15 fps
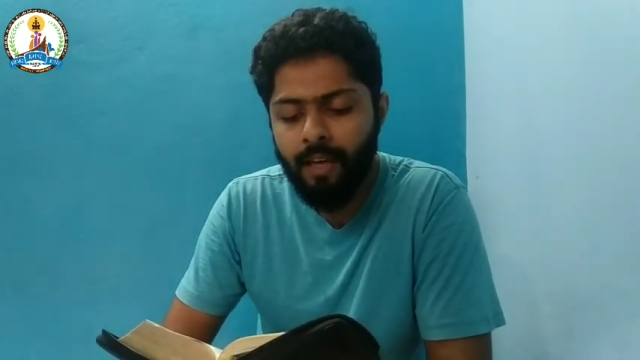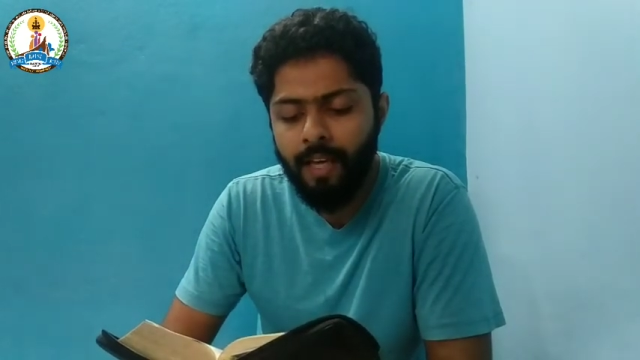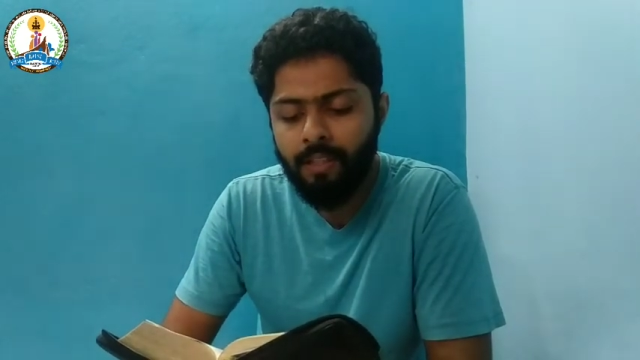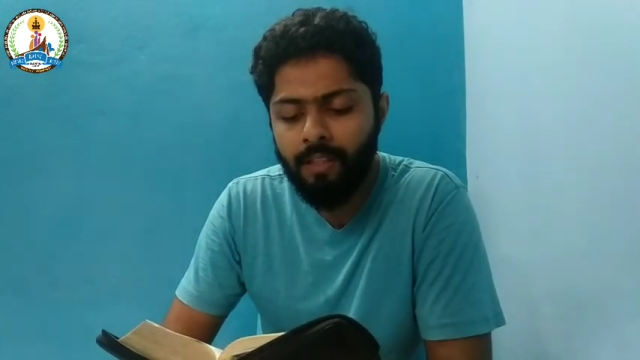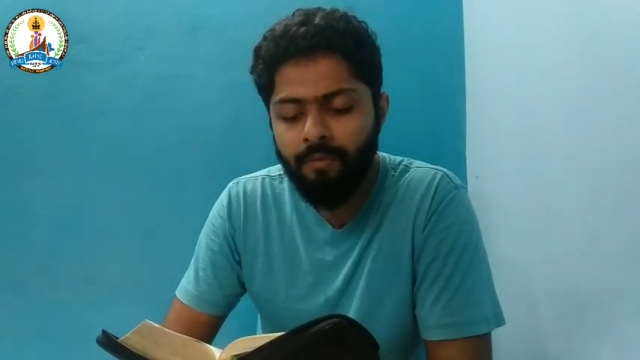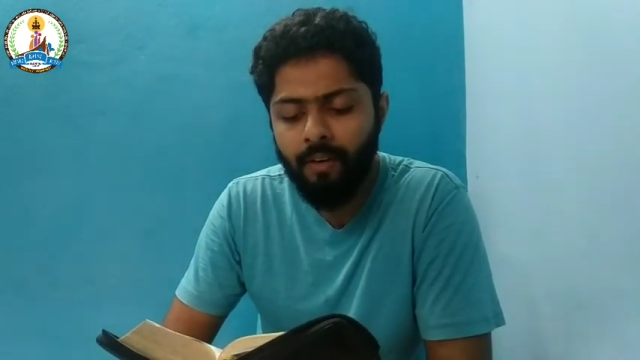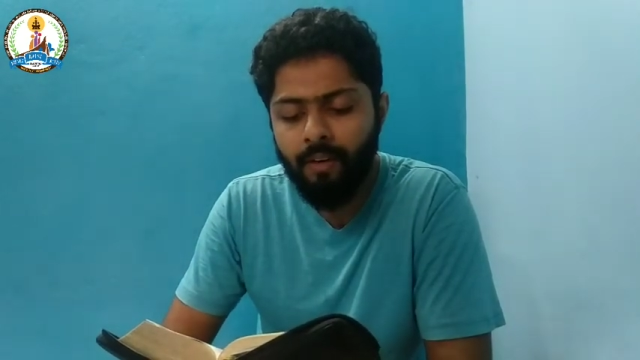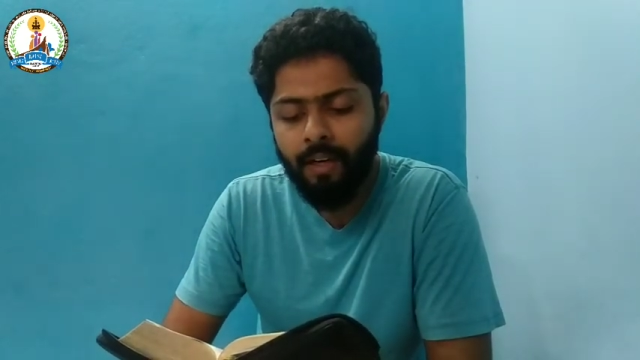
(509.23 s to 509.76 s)

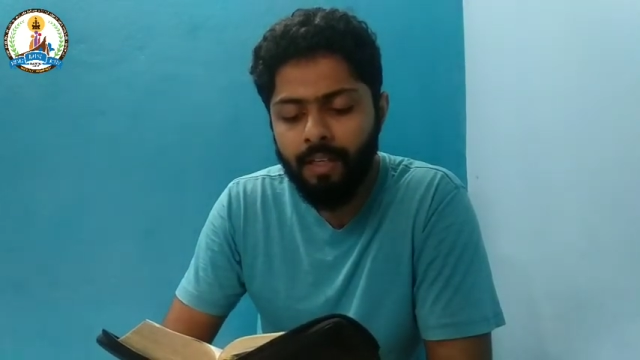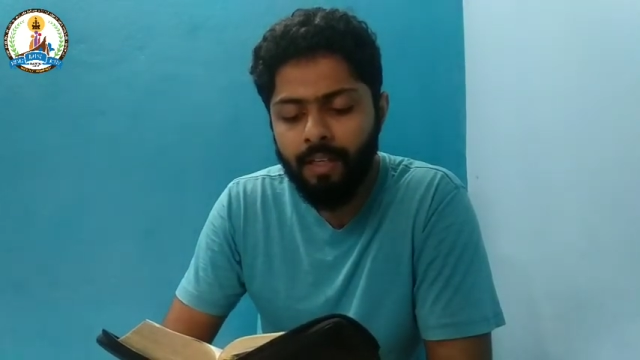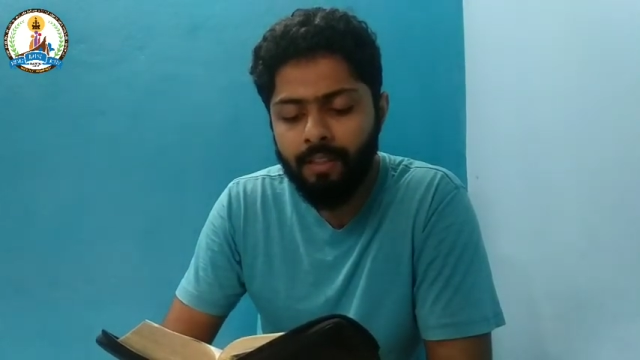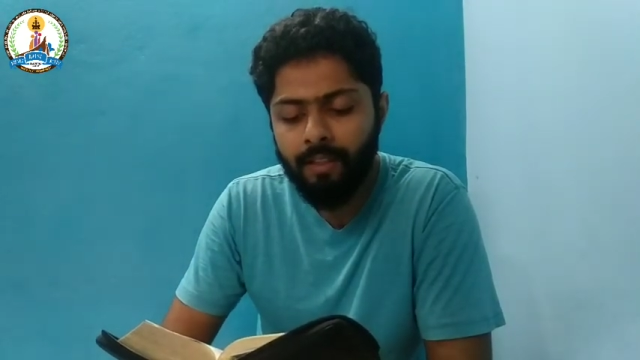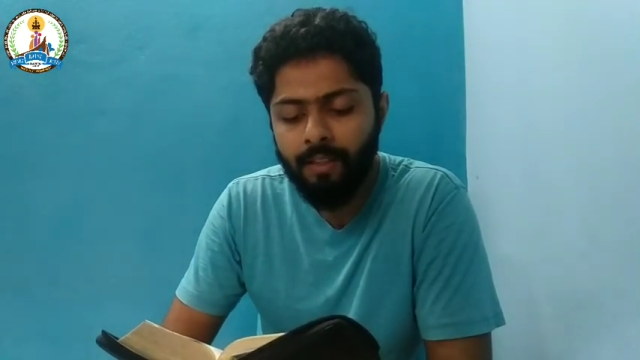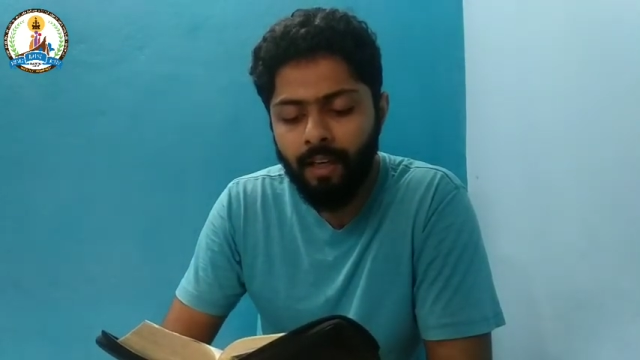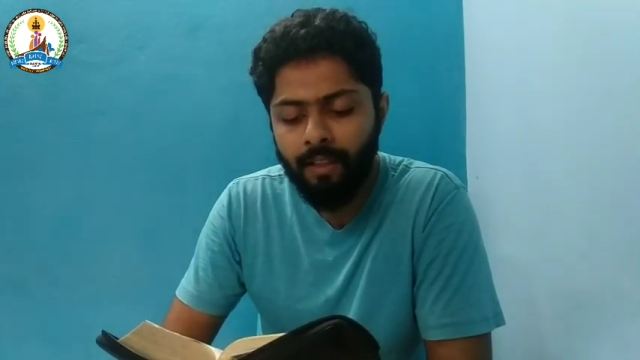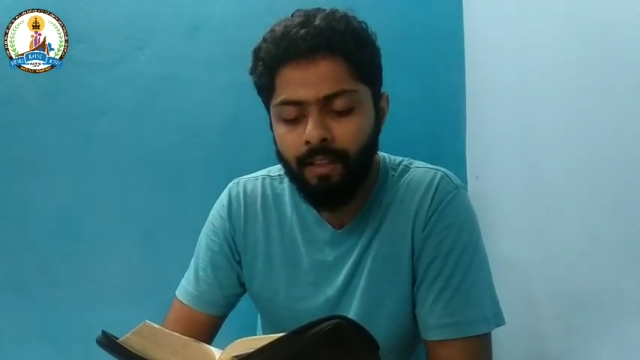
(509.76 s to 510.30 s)
as far
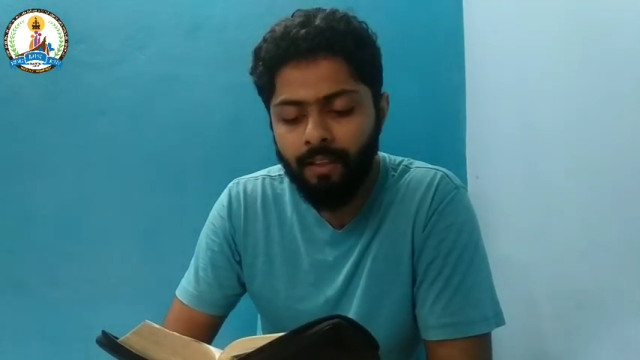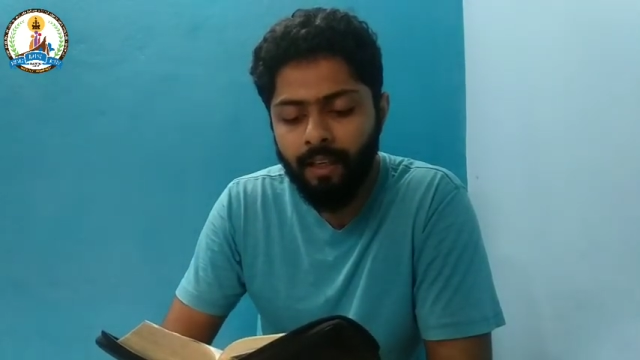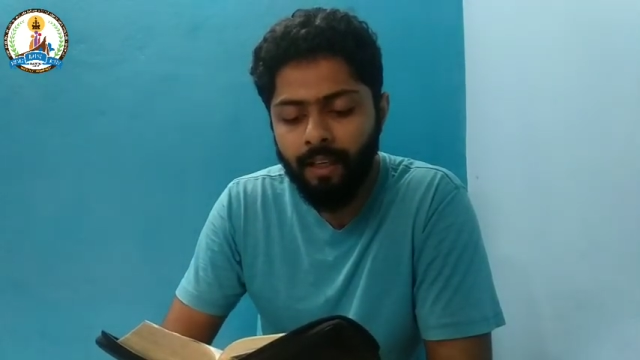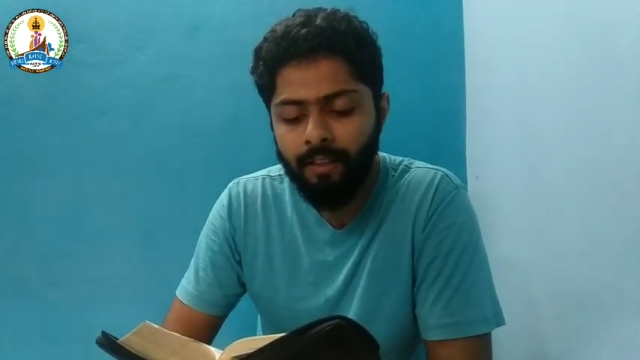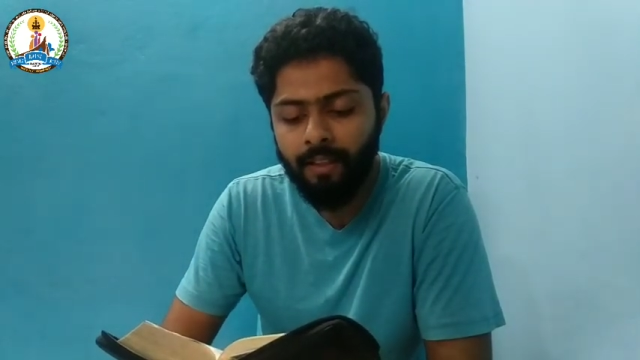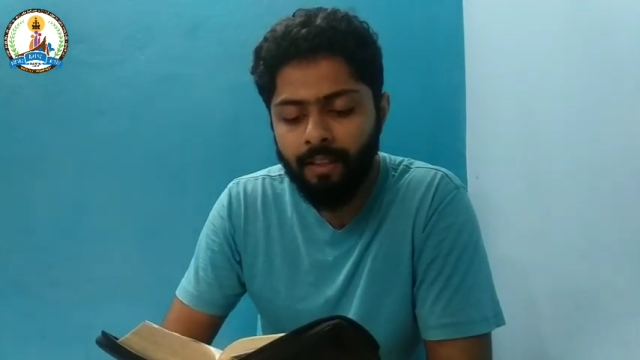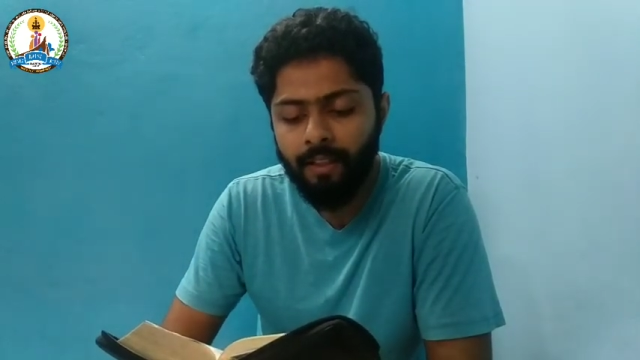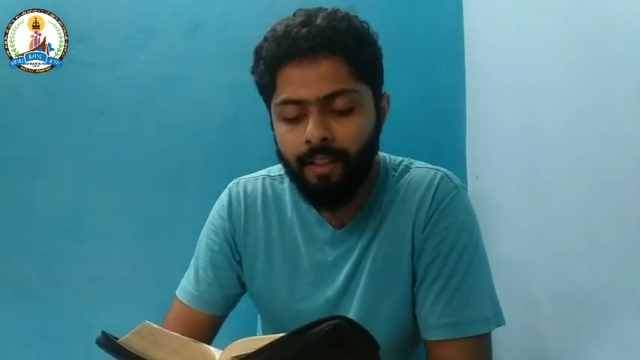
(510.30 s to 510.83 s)
as Gath
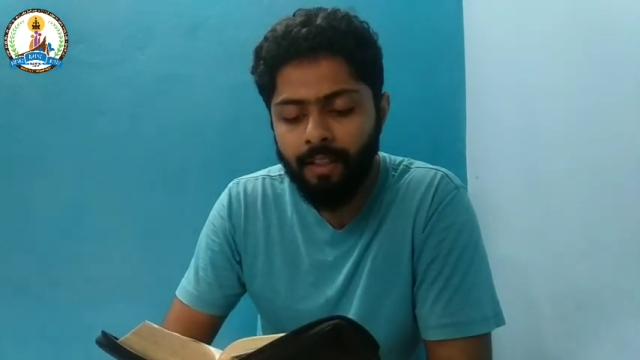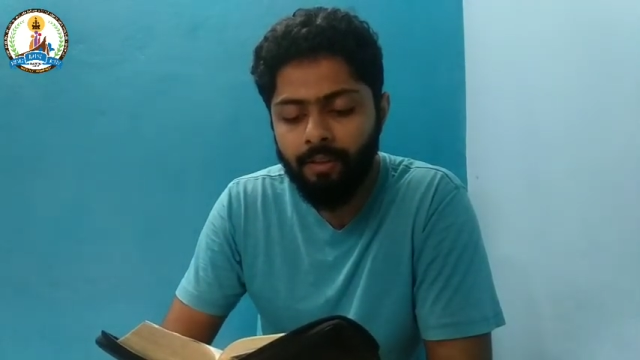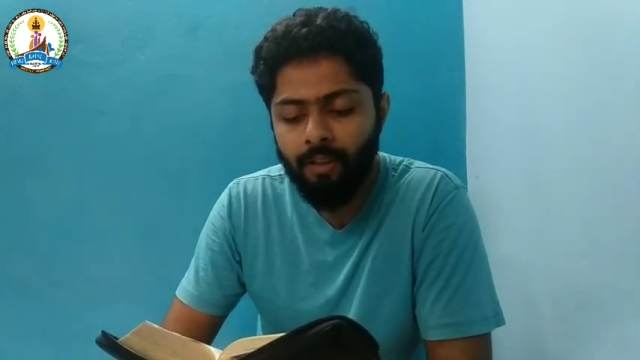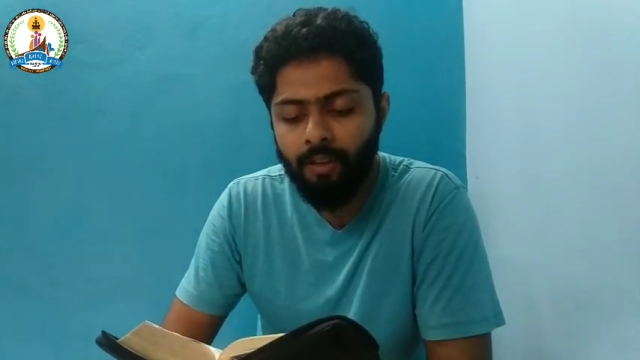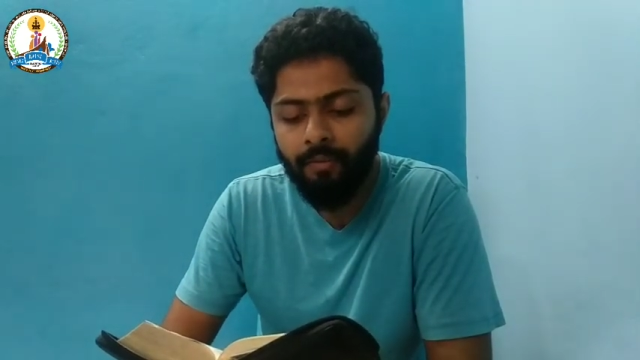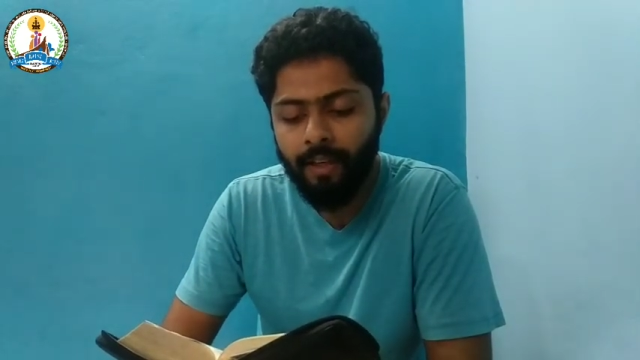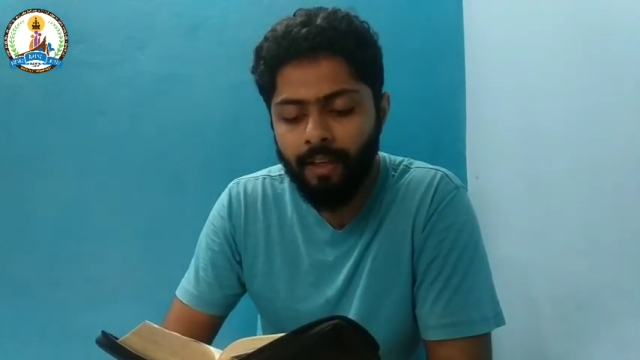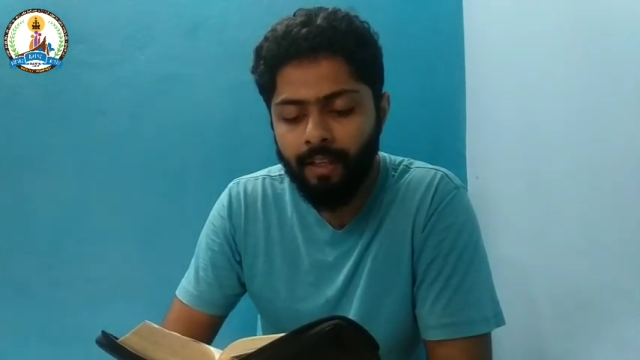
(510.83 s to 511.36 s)
and the gates
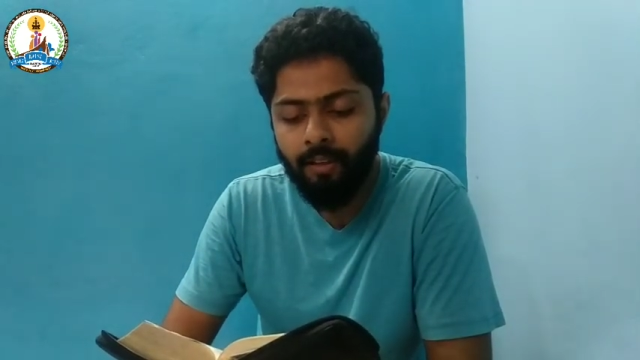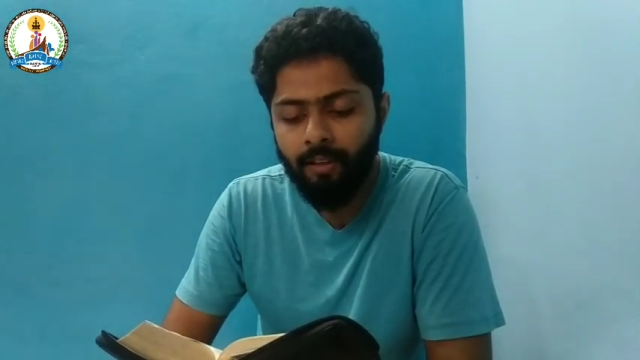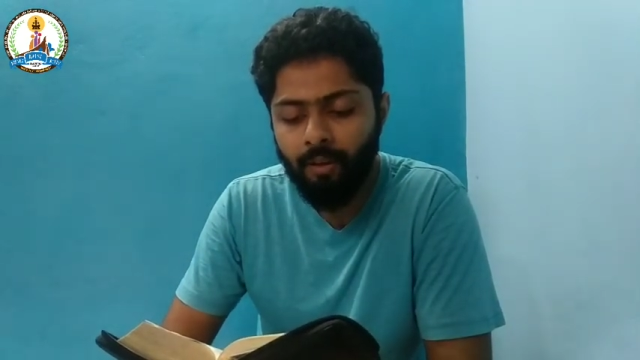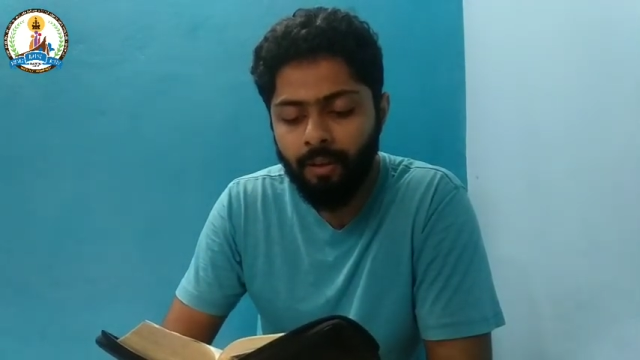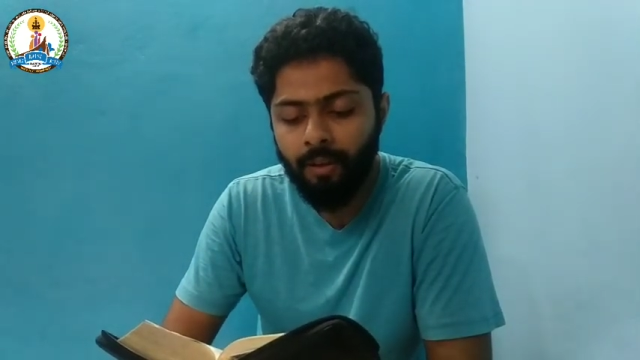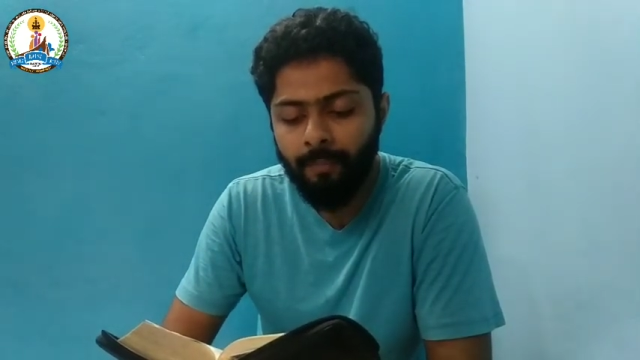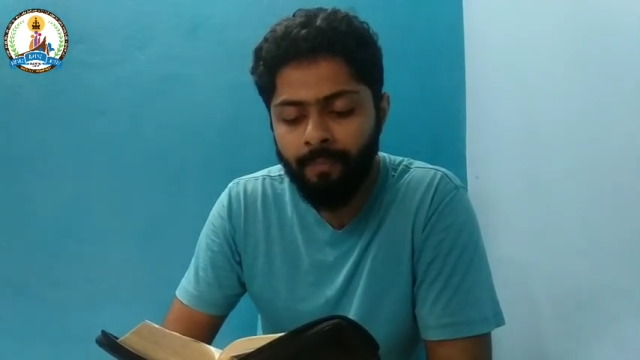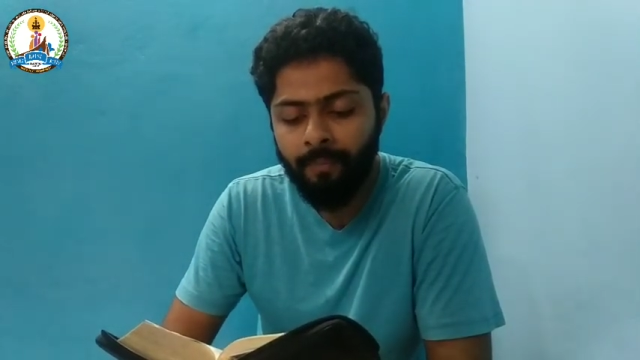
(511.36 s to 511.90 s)
of Ekron.